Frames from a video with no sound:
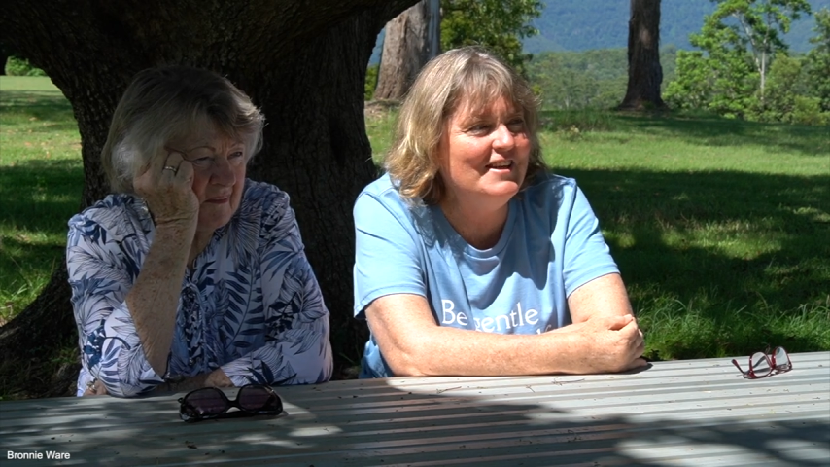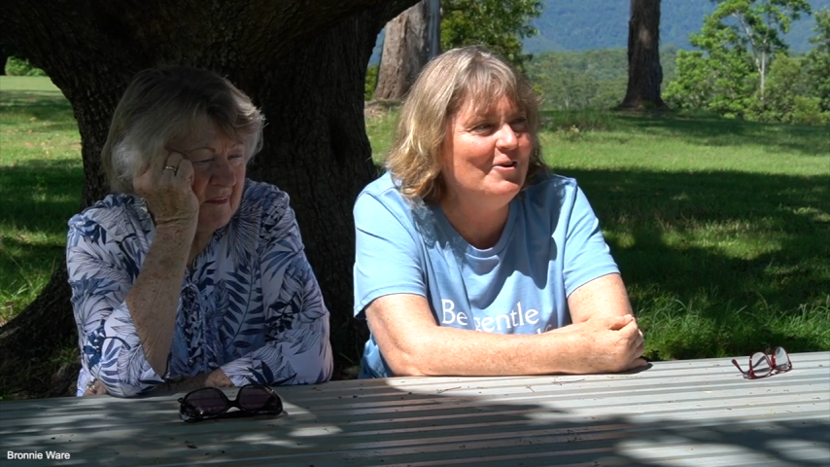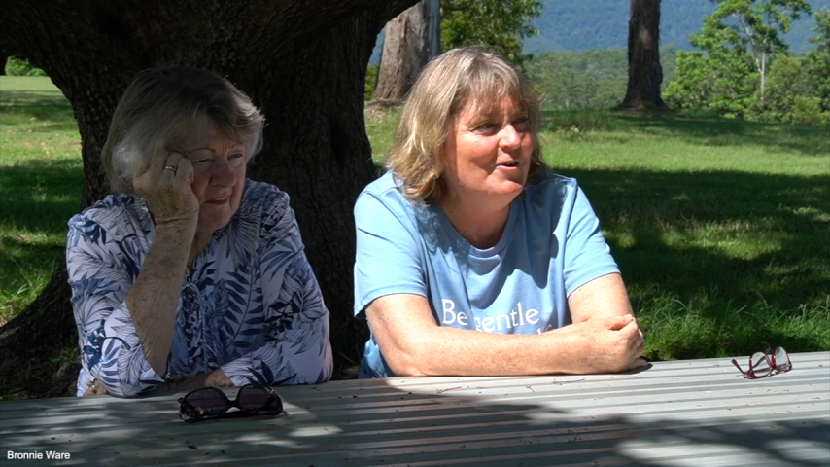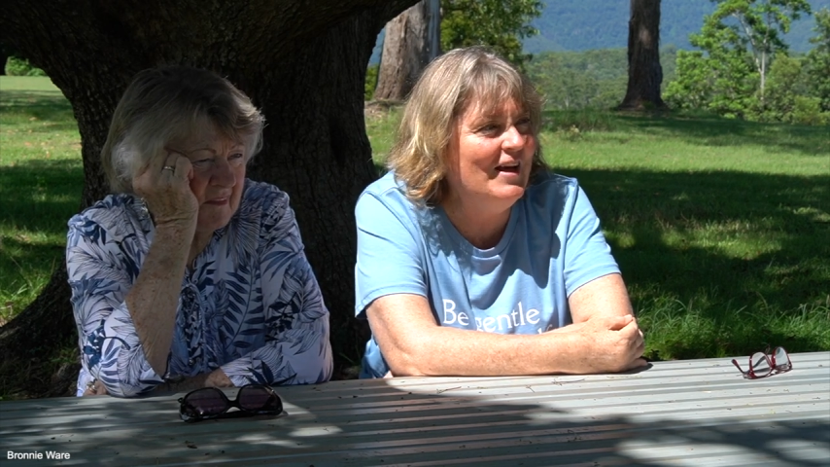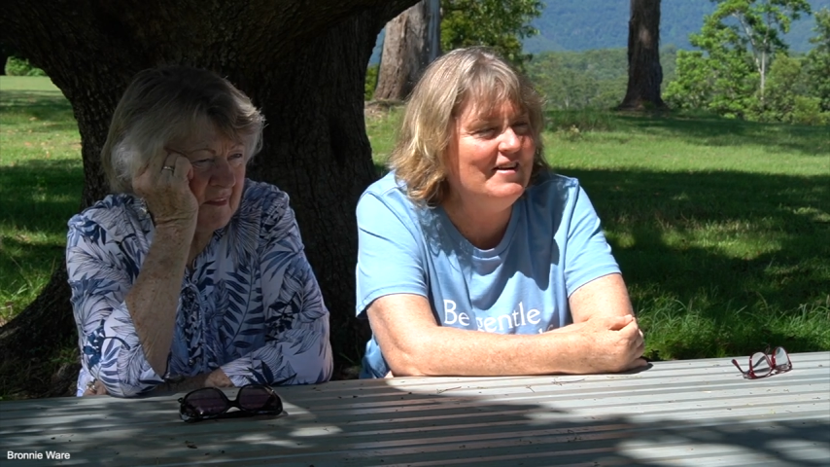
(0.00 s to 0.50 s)

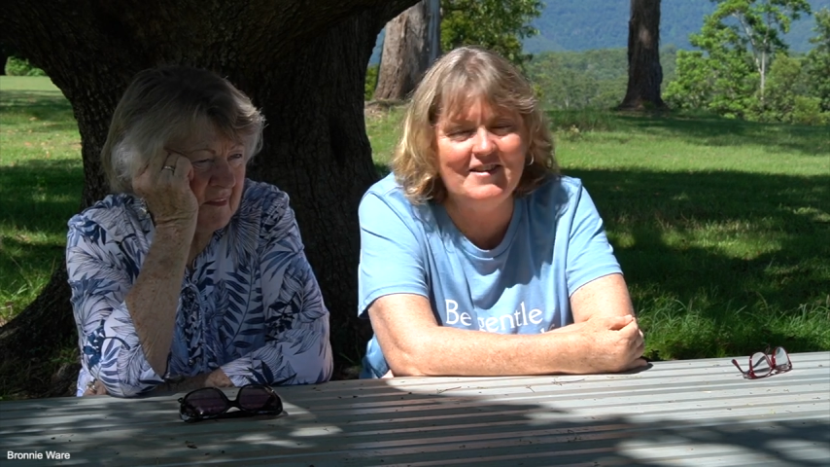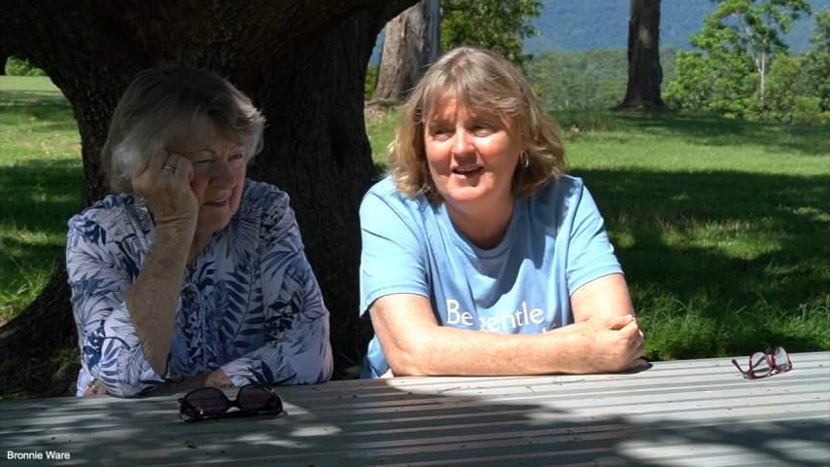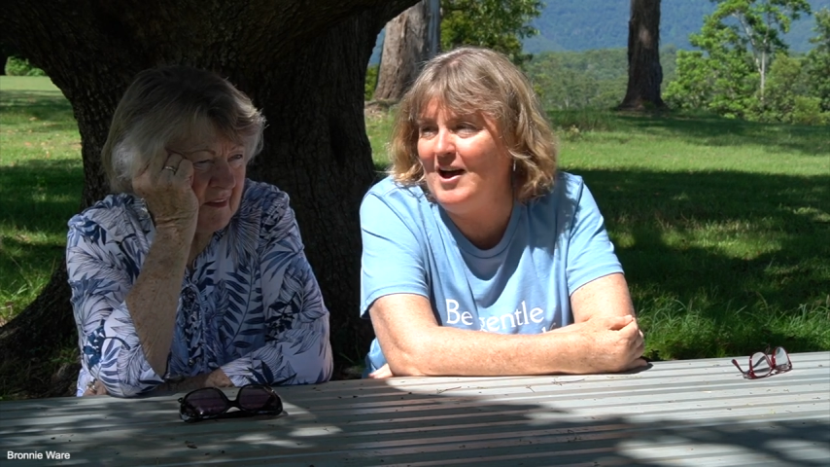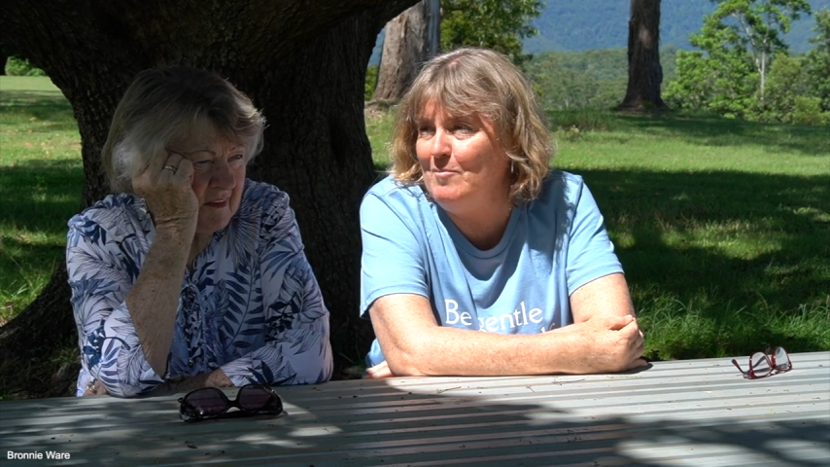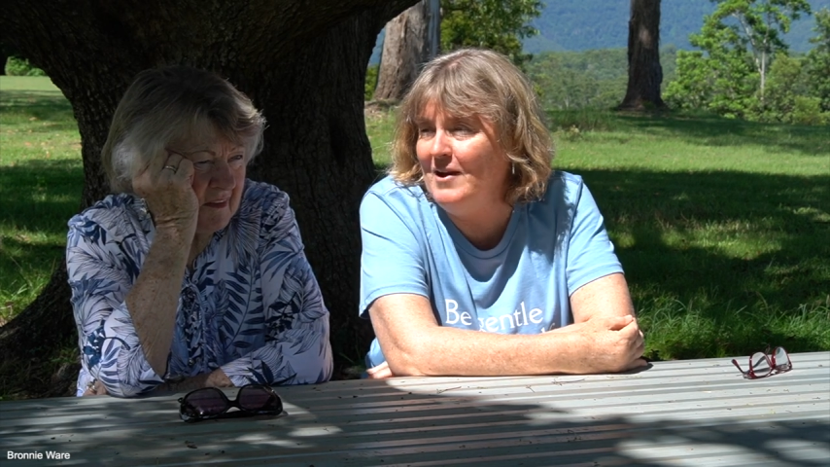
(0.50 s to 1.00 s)
call out to the
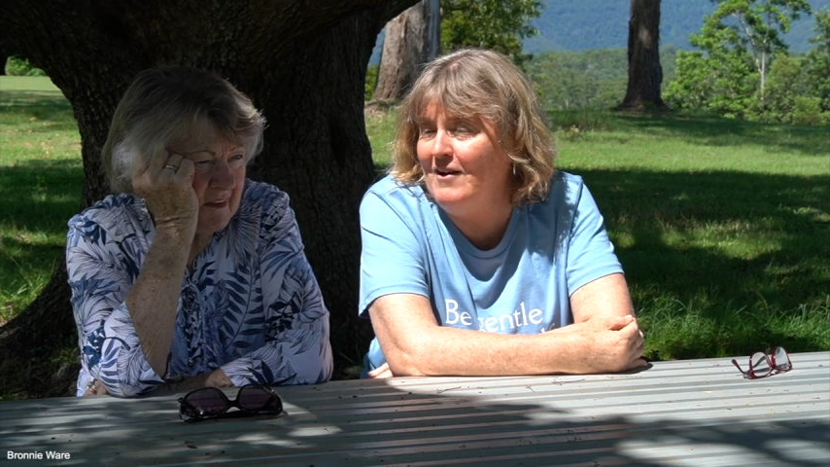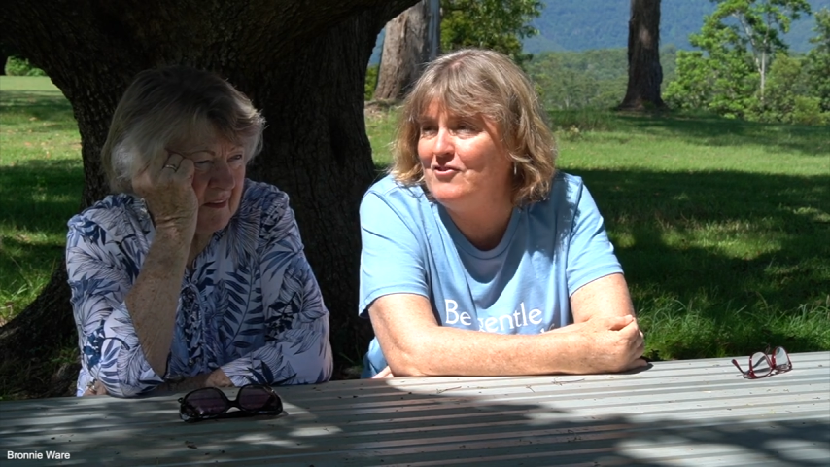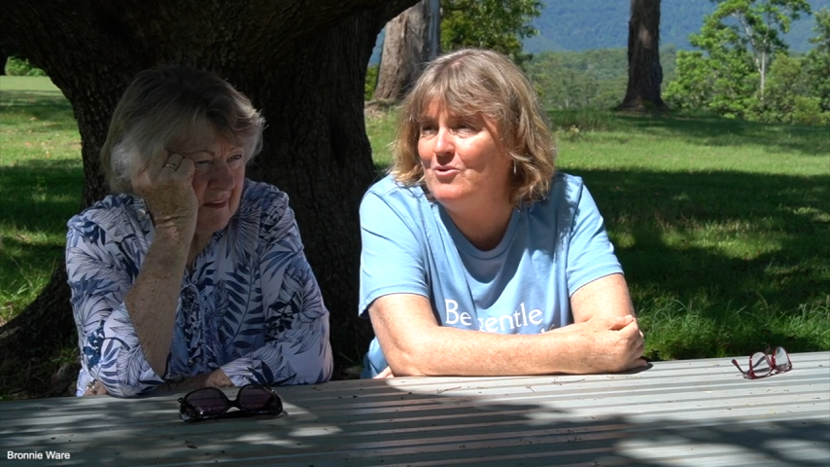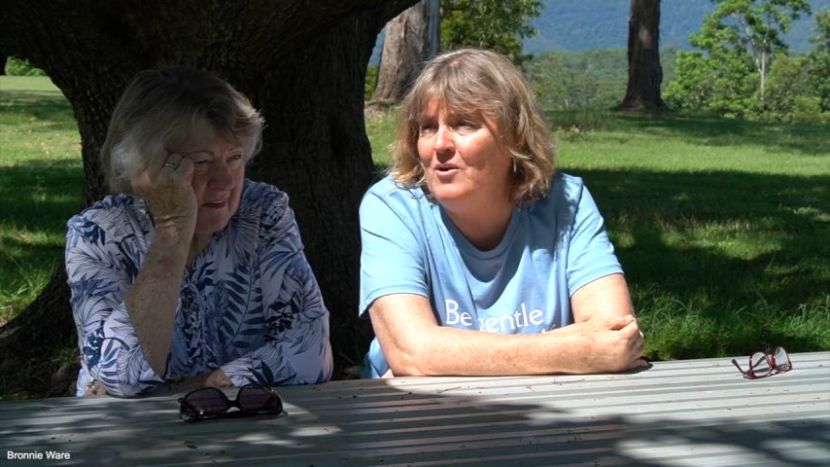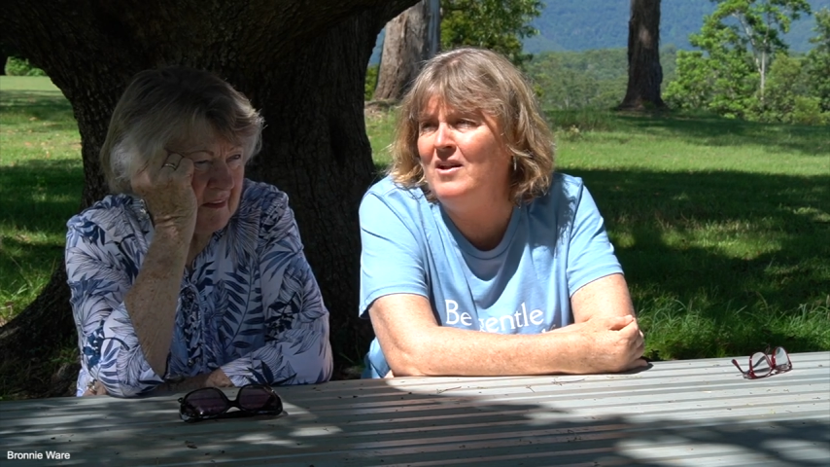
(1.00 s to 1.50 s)
couple
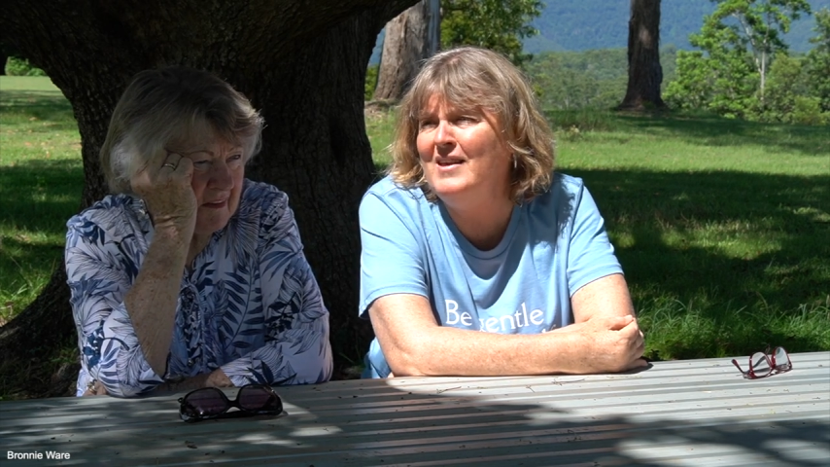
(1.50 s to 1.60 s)
after a while,